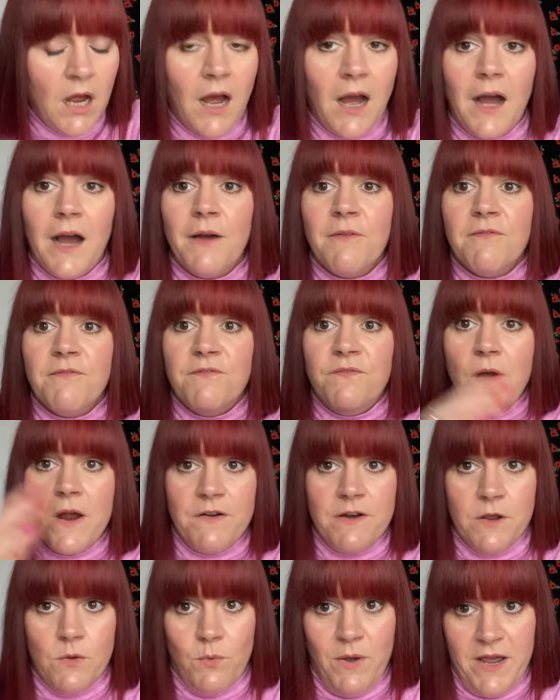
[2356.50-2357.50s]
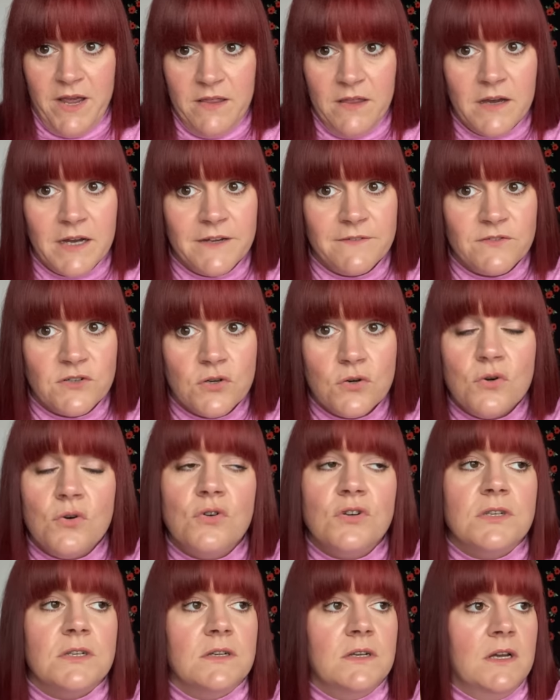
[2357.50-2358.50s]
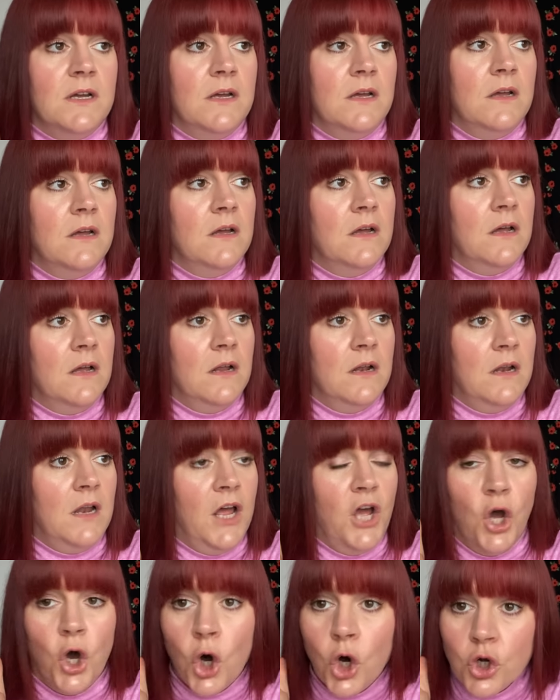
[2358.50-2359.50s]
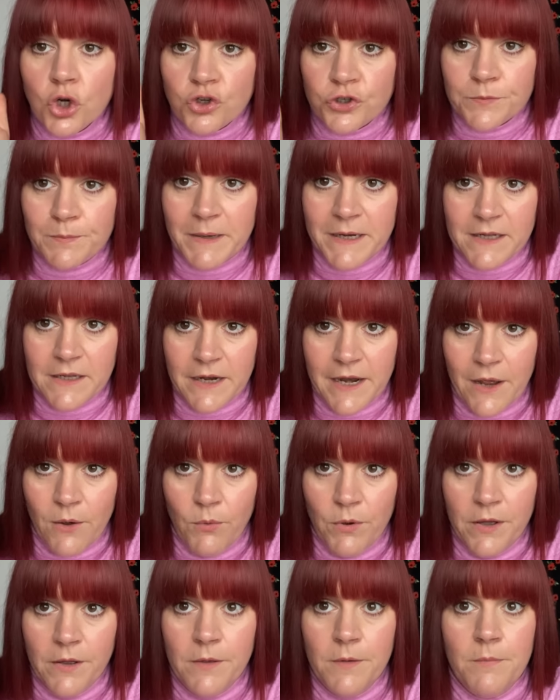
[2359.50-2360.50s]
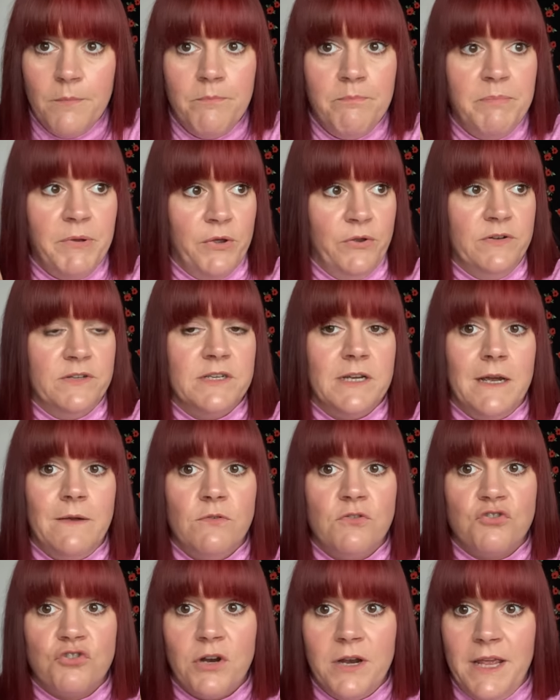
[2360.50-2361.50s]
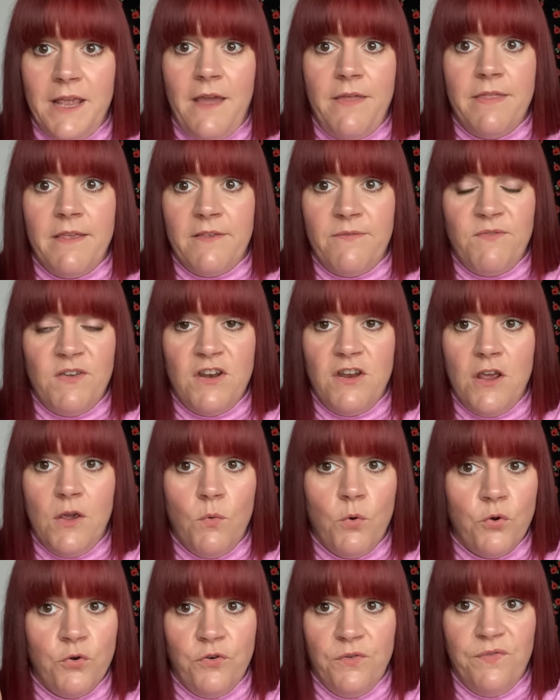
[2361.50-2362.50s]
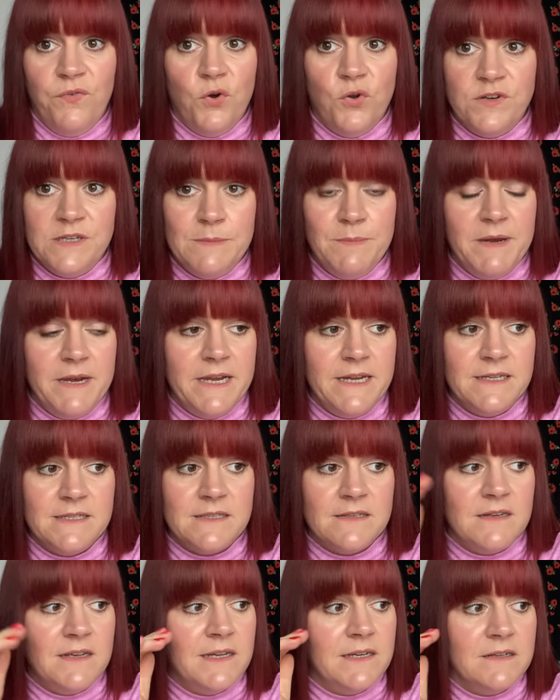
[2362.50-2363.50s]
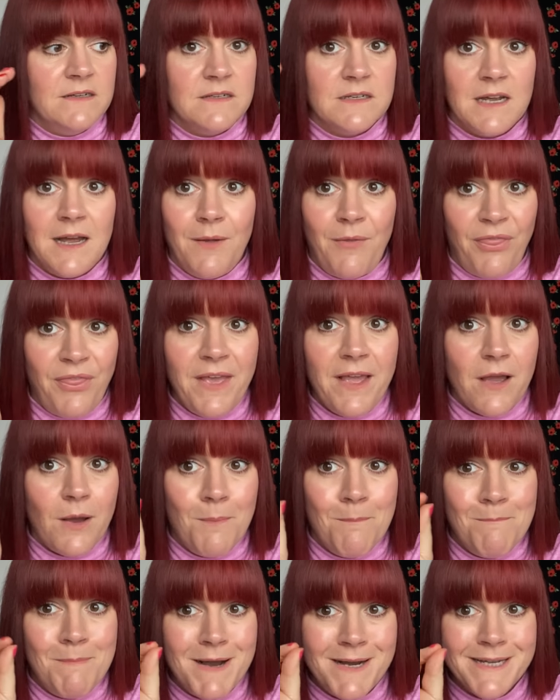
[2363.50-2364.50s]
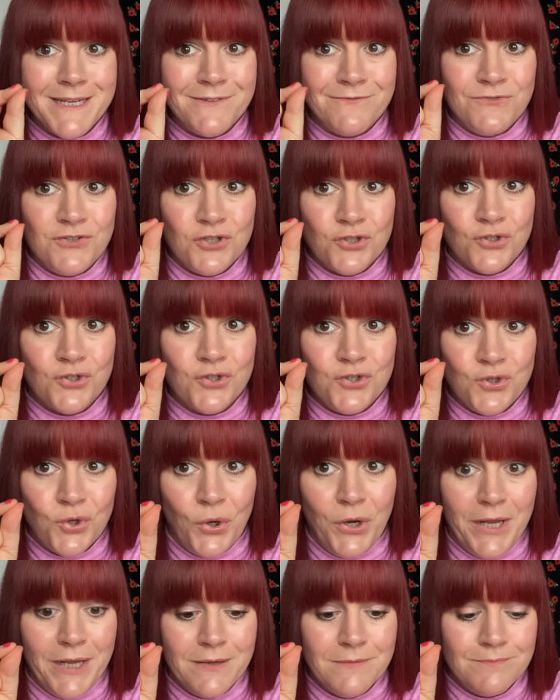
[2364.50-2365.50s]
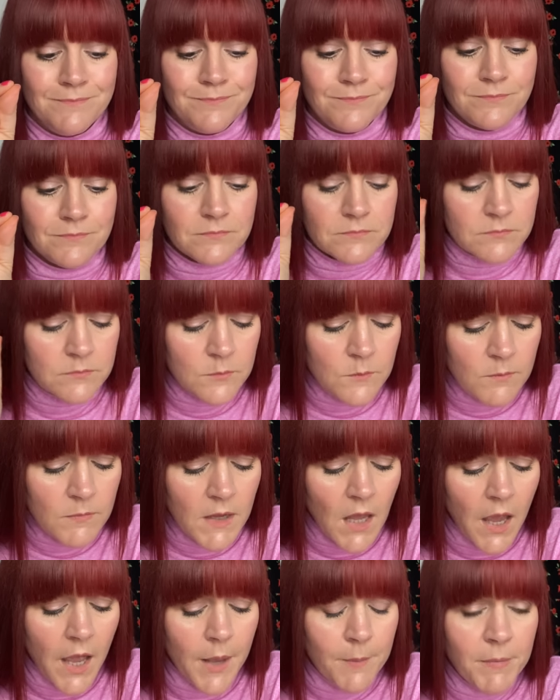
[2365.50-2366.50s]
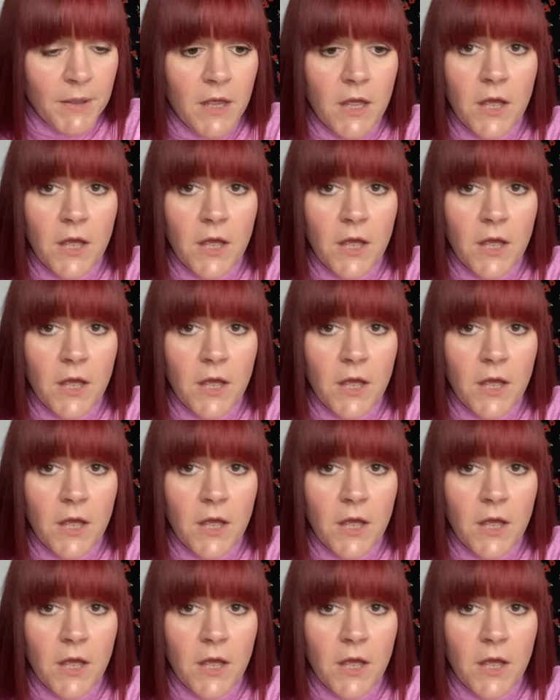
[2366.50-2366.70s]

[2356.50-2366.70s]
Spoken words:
I'm very aware that I've taught 100 mile an hour, but I was trying to get this video under 40 minutes and I think I might have just done it.